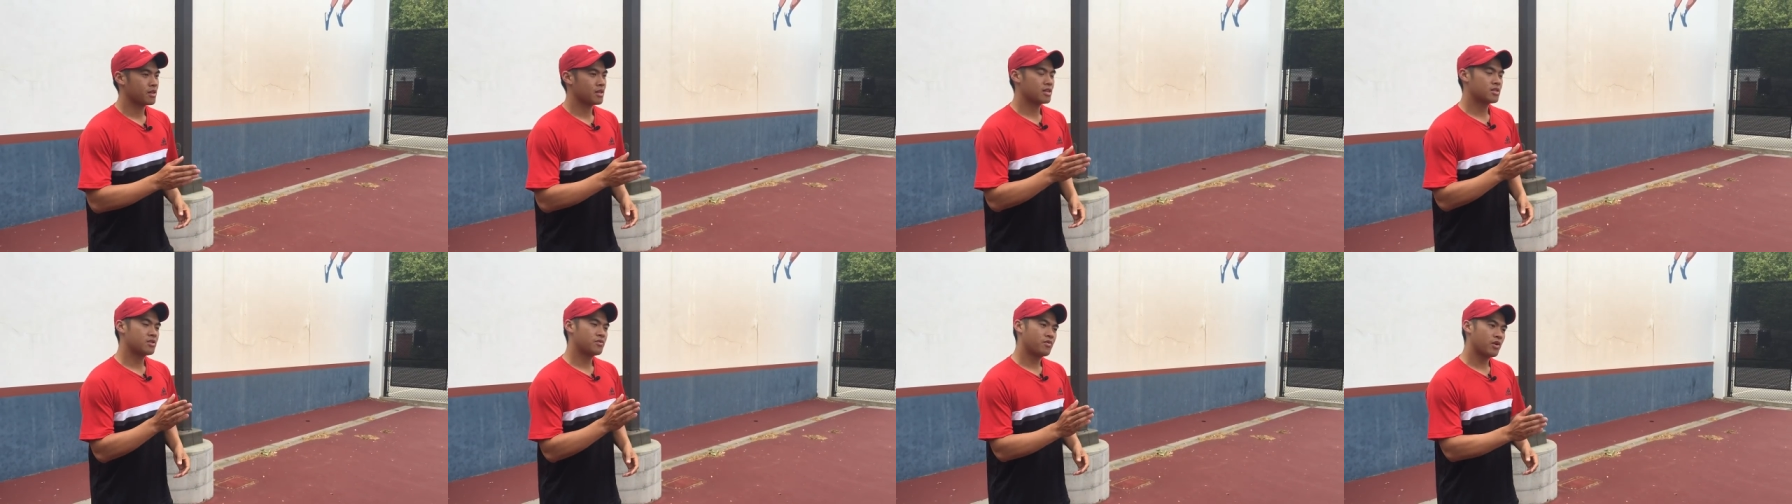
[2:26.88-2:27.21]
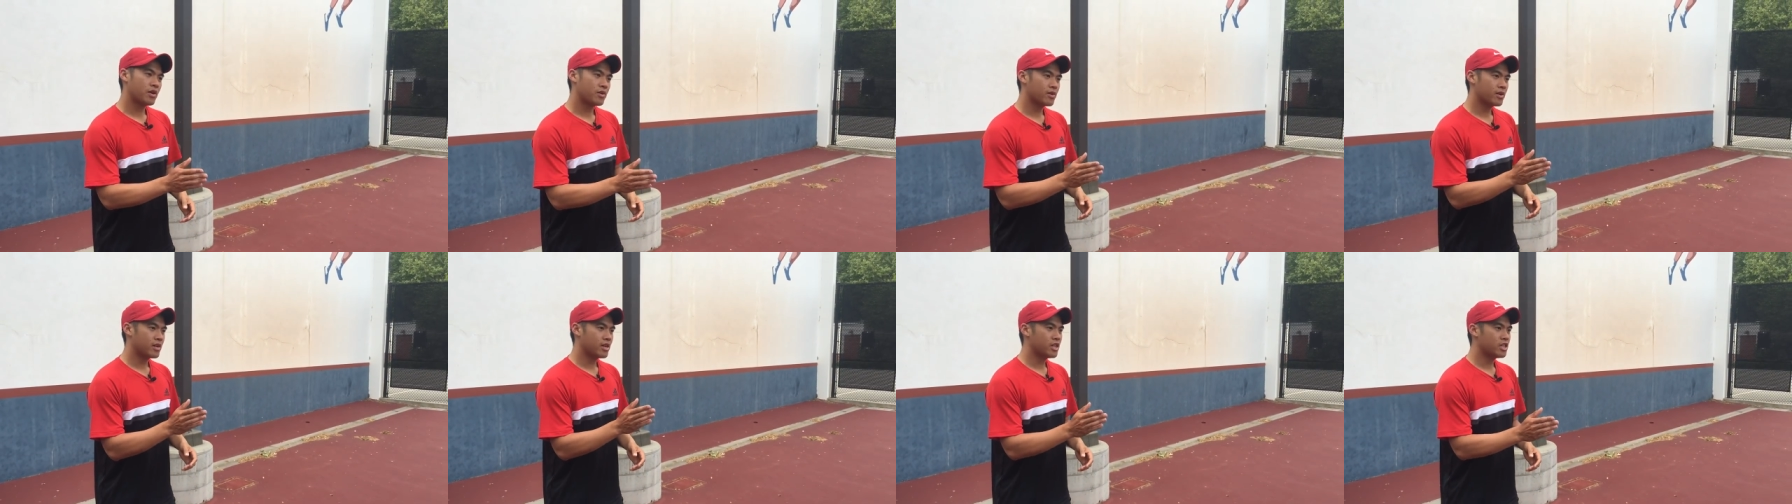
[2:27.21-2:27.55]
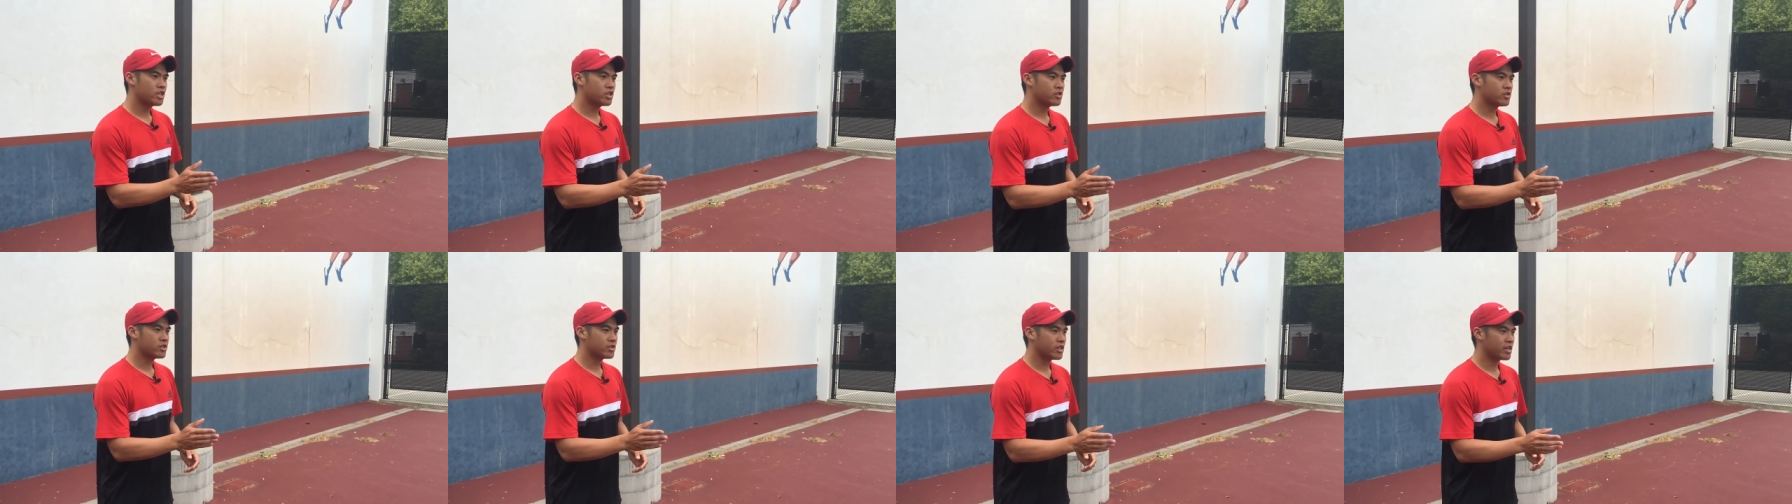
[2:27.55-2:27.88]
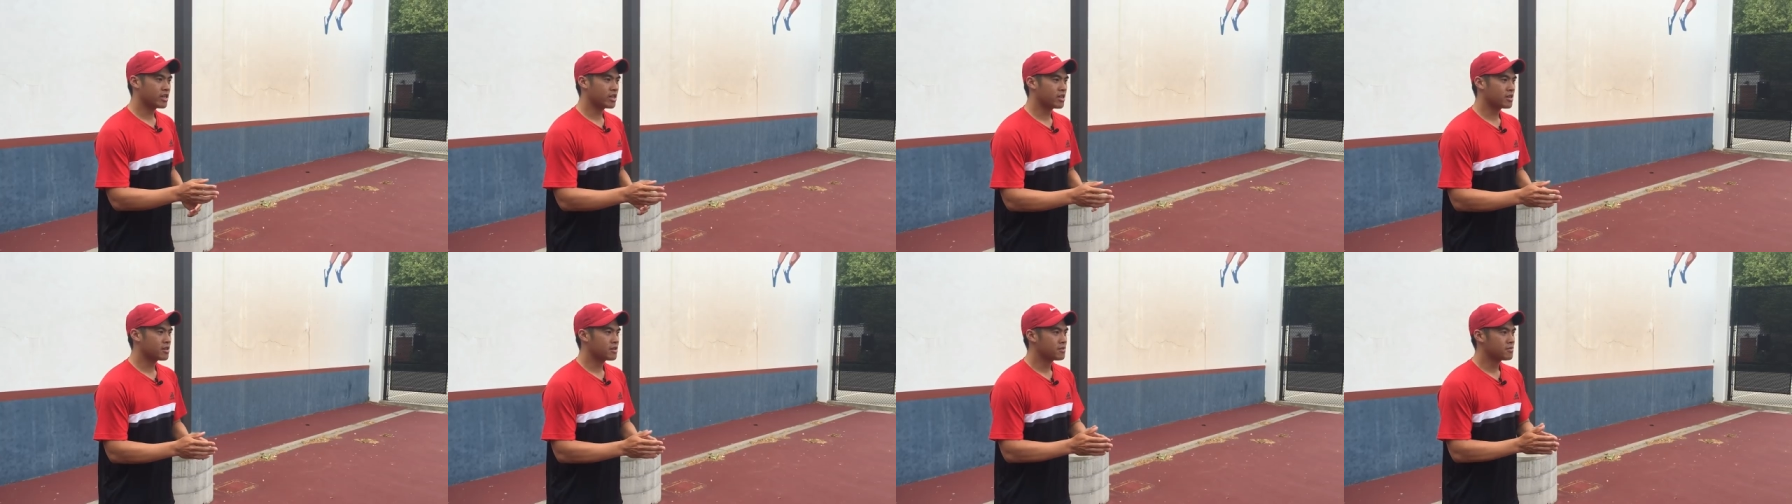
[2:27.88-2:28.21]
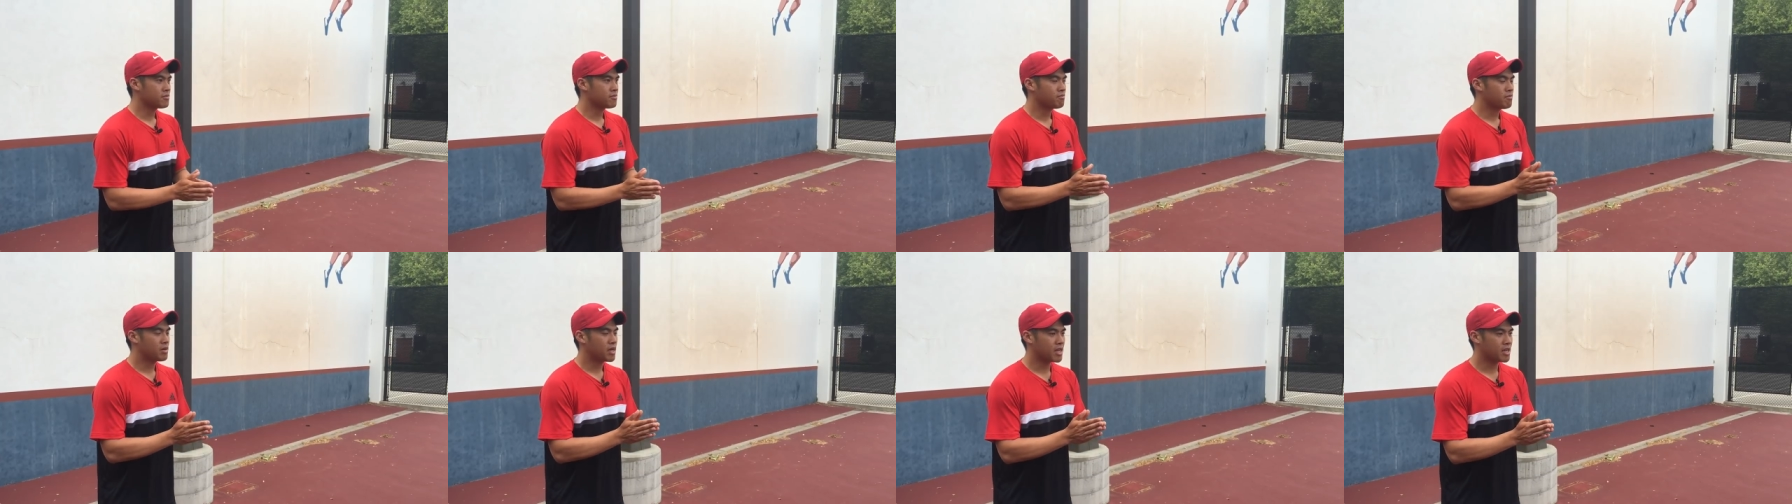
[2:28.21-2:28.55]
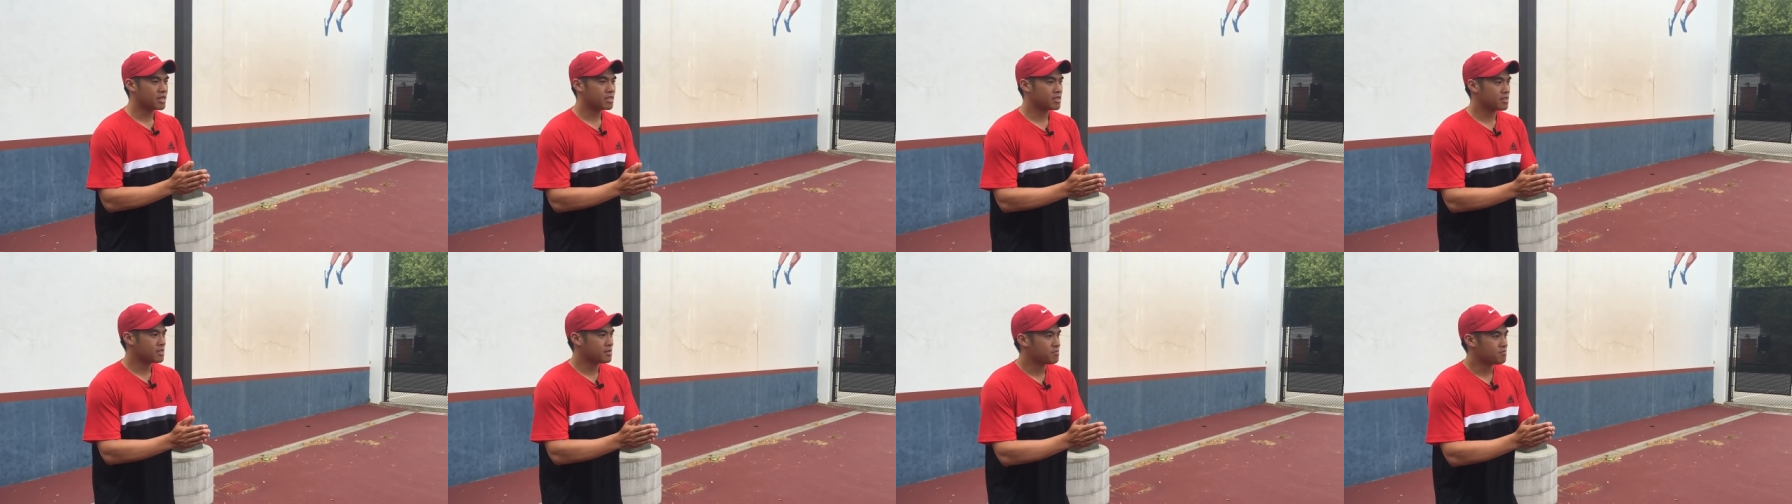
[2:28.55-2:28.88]
It's very interesting
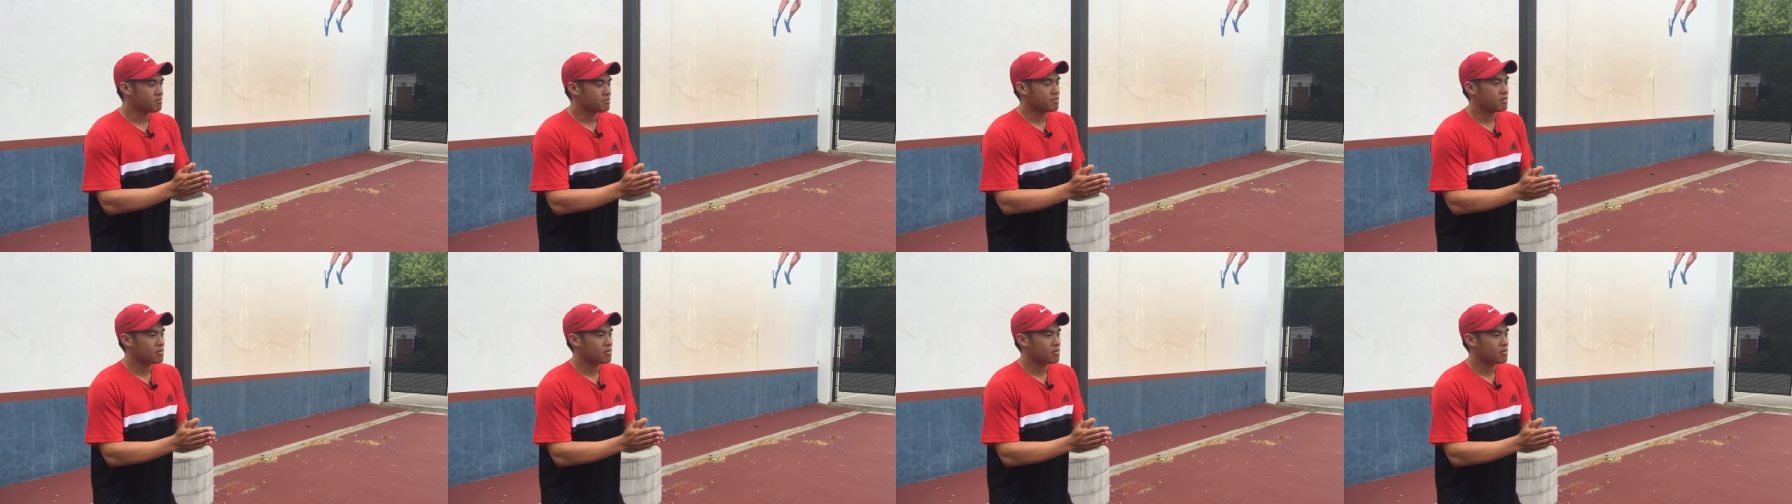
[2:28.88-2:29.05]
because,